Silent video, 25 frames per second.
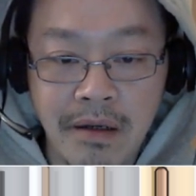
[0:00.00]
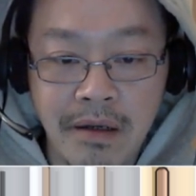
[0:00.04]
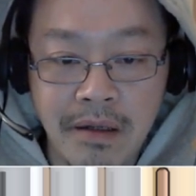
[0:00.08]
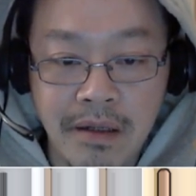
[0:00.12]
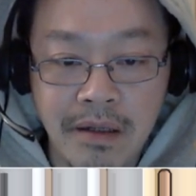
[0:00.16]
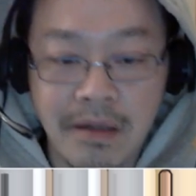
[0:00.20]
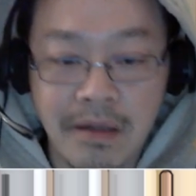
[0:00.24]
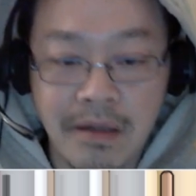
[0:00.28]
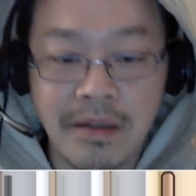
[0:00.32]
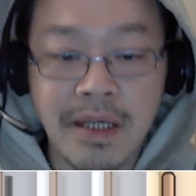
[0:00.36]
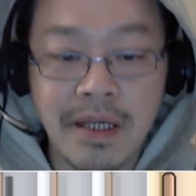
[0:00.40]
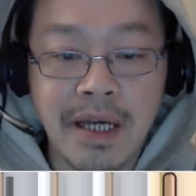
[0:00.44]

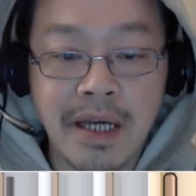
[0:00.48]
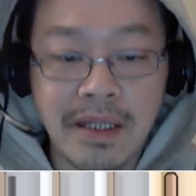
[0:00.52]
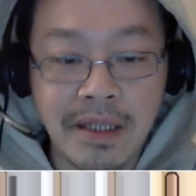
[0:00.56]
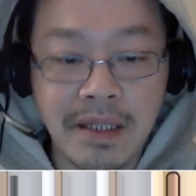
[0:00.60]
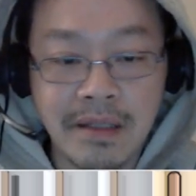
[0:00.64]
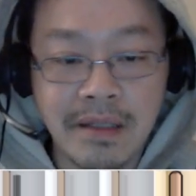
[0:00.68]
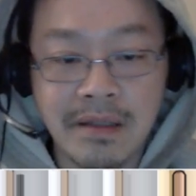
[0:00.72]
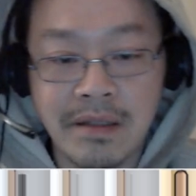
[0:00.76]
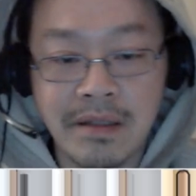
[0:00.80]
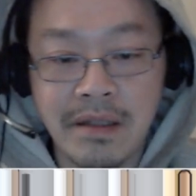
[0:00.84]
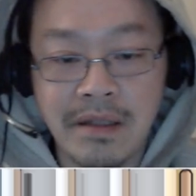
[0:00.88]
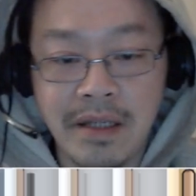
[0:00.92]
oh yeah,
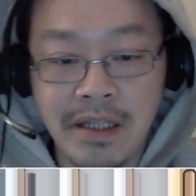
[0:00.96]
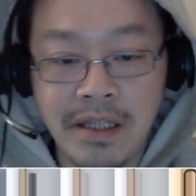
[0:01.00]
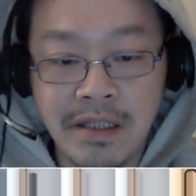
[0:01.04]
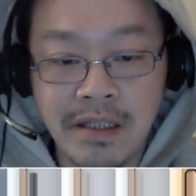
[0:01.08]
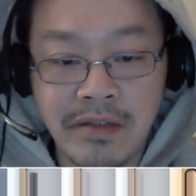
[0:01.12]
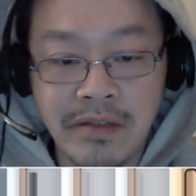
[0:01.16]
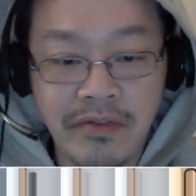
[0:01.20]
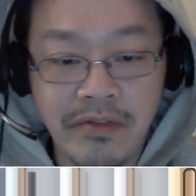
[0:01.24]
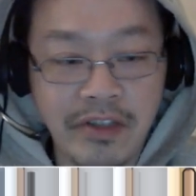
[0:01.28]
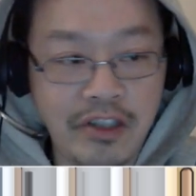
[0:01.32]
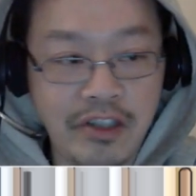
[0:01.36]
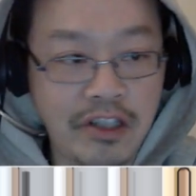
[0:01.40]
that's the
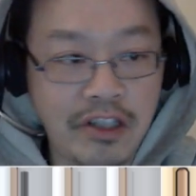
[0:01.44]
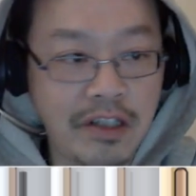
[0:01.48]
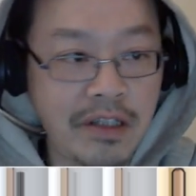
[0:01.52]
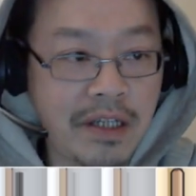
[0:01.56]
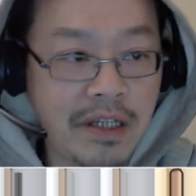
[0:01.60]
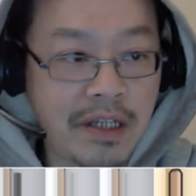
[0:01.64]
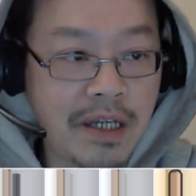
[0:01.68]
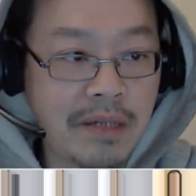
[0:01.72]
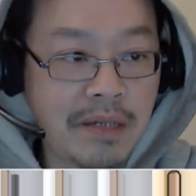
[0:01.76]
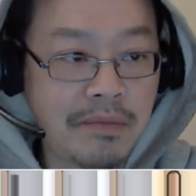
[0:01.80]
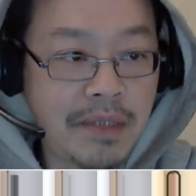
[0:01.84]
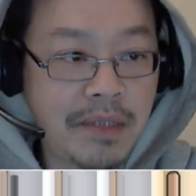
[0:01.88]
SVG
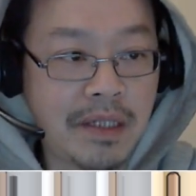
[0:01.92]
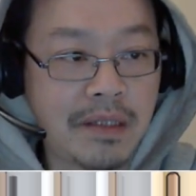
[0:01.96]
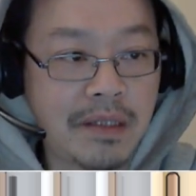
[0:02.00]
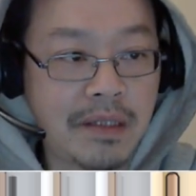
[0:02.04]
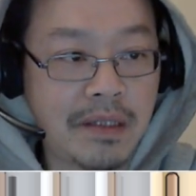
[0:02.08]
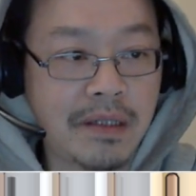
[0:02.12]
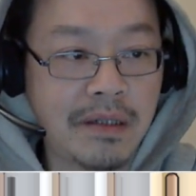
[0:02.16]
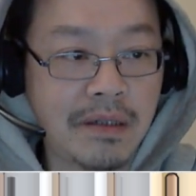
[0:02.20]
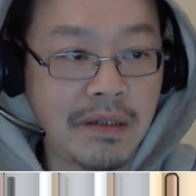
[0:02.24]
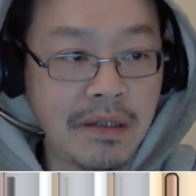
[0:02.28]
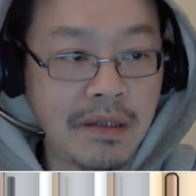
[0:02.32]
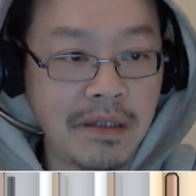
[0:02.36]

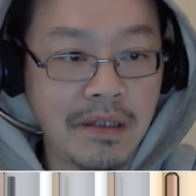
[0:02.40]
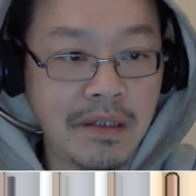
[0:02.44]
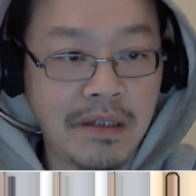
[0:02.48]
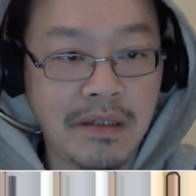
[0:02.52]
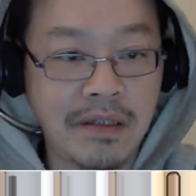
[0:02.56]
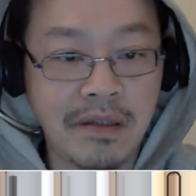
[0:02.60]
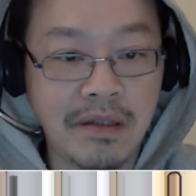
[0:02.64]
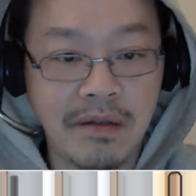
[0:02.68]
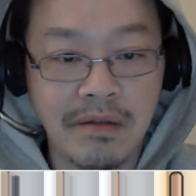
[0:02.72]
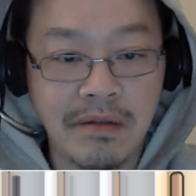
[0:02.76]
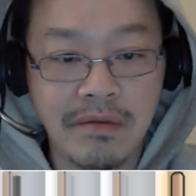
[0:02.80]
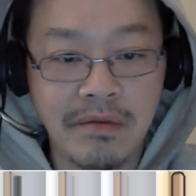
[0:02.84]
element.
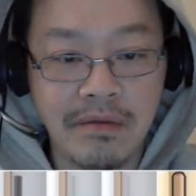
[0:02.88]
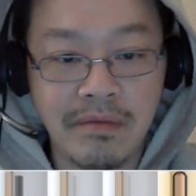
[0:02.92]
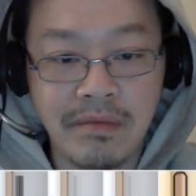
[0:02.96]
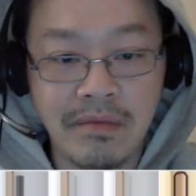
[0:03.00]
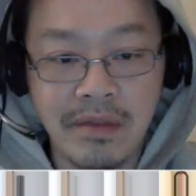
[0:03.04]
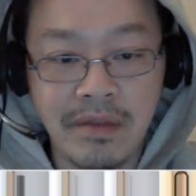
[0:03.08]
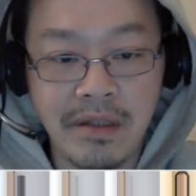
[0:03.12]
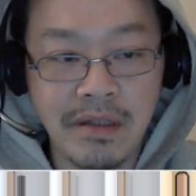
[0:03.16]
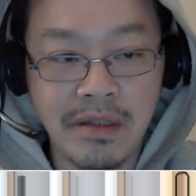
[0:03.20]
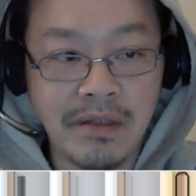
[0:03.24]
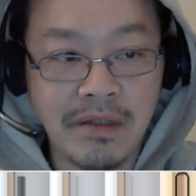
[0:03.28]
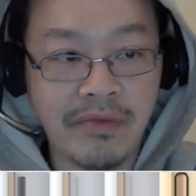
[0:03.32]
So
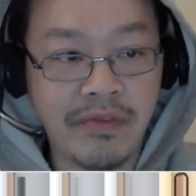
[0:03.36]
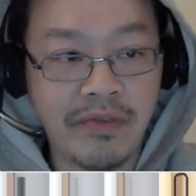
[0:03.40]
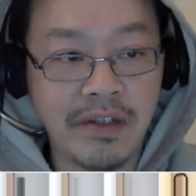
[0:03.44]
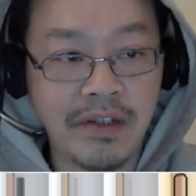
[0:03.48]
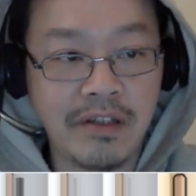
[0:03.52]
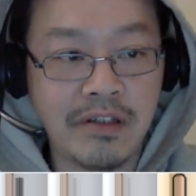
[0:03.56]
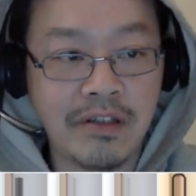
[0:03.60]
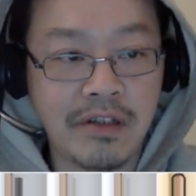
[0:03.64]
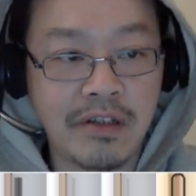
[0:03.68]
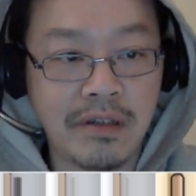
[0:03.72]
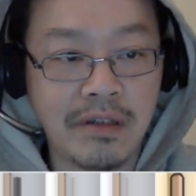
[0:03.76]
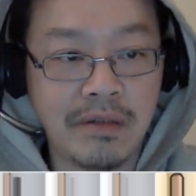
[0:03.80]
this
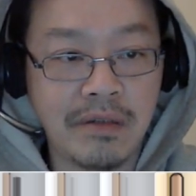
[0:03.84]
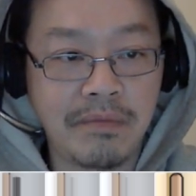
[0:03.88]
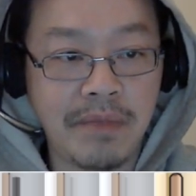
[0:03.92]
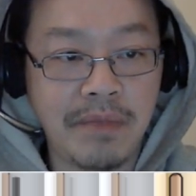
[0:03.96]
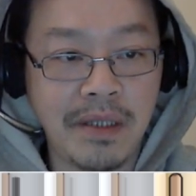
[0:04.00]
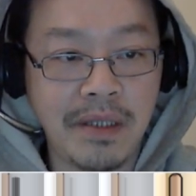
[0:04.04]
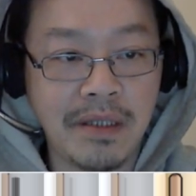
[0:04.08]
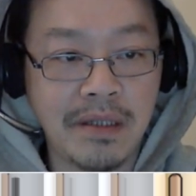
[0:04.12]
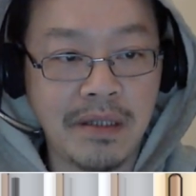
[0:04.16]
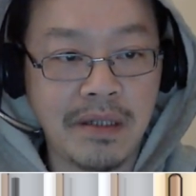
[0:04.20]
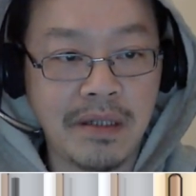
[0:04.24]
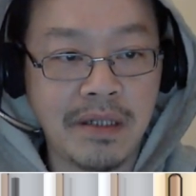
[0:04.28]
function
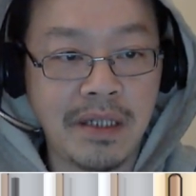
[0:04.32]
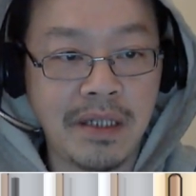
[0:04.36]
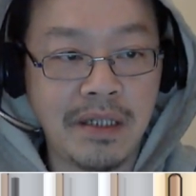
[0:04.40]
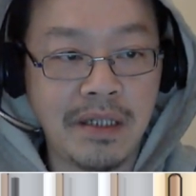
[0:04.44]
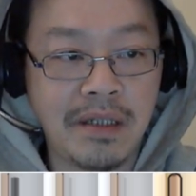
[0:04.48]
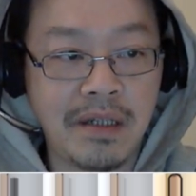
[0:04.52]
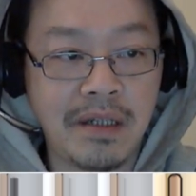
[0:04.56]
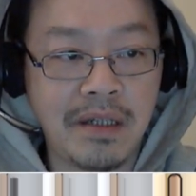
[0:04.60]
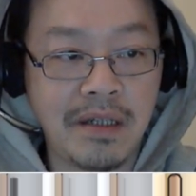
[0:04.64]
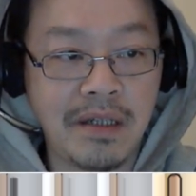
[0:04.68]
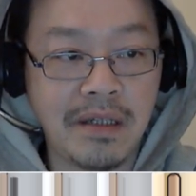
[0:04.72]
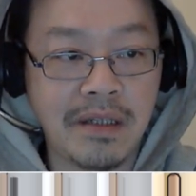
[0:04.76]
basically
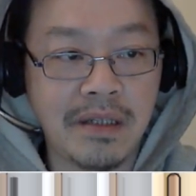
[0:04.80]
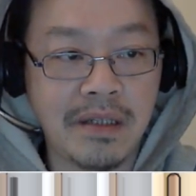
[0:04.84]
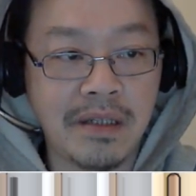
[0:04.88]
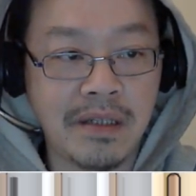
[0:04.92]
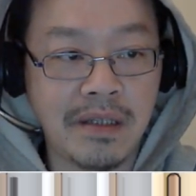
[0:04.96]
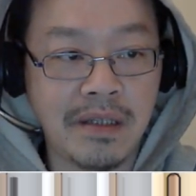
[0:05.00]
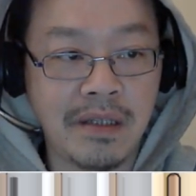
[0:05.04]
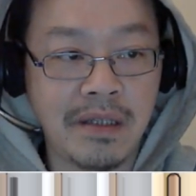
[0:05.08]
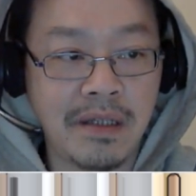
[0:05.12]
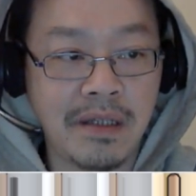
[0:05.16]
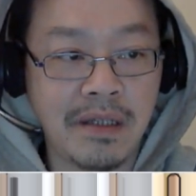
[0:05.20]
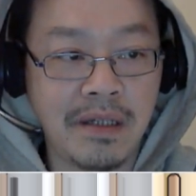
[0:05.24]

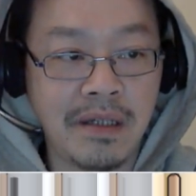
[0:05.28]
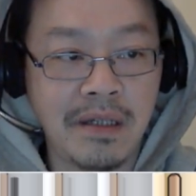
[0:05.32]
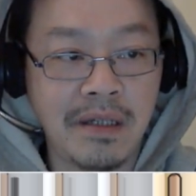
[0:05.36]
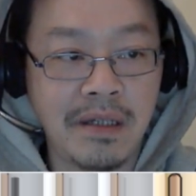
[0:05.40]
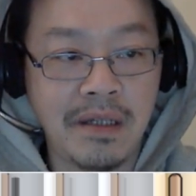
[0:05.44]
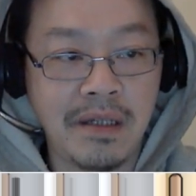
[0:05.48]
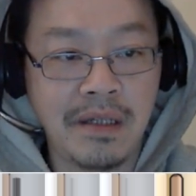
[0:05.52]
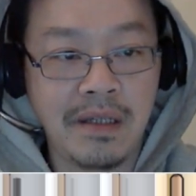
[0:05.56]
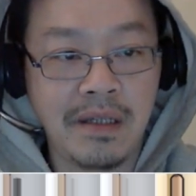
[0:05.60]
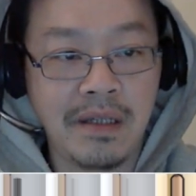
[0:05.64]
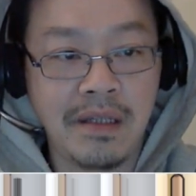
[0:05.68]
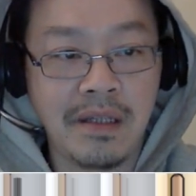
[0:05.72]
does
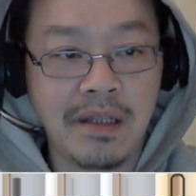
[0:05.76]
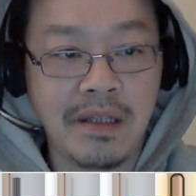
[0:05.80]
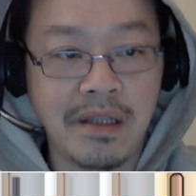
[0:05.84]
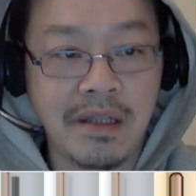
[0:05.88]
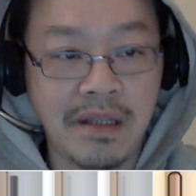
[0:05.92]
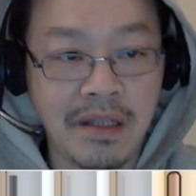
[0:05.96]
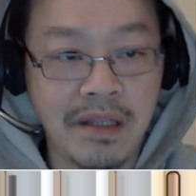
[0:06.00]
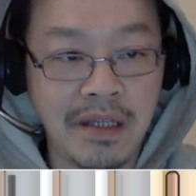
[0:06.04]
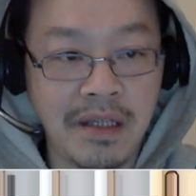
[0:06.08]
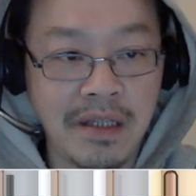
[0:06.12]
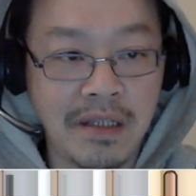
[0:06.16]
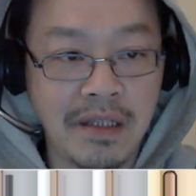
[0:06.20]

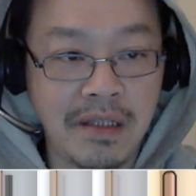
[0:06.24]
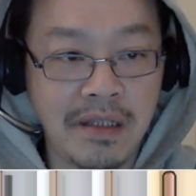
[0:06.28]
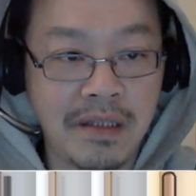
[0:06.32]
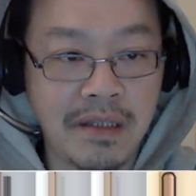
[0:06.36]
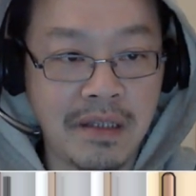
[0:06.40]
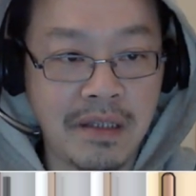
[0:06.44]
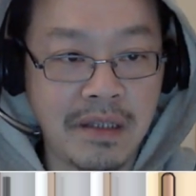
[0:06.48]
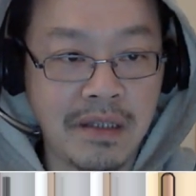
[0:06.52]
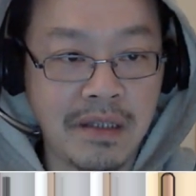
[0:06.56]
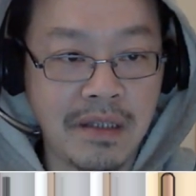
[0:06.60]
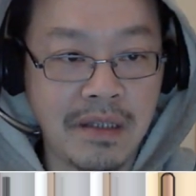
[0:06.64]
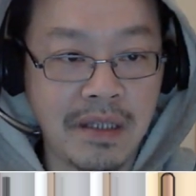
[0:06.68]

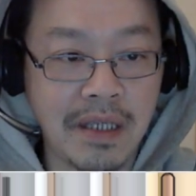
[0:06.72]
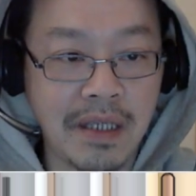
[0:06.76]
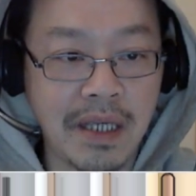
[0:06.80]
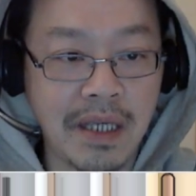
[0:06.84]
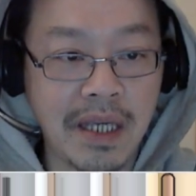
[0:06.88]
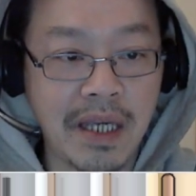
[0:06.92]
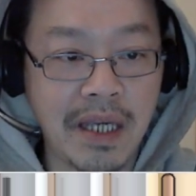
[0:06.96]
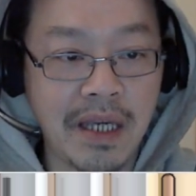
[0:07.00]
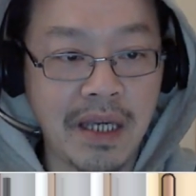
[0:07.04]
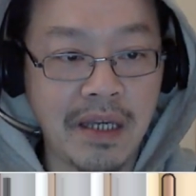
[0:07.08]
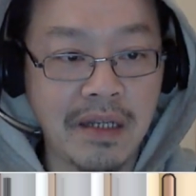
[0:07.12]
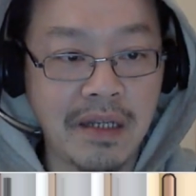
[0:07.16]
these
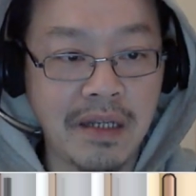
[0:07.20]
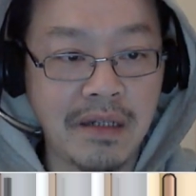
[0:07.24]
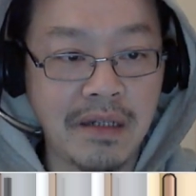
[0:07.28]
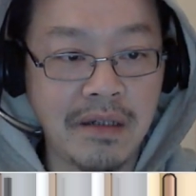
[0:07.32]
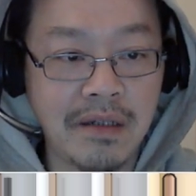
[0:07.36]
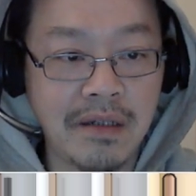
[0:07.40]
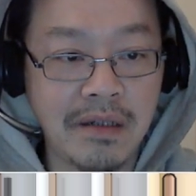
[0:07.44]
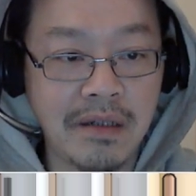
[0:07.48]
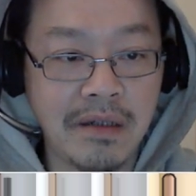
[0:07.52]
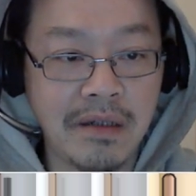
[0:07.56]
and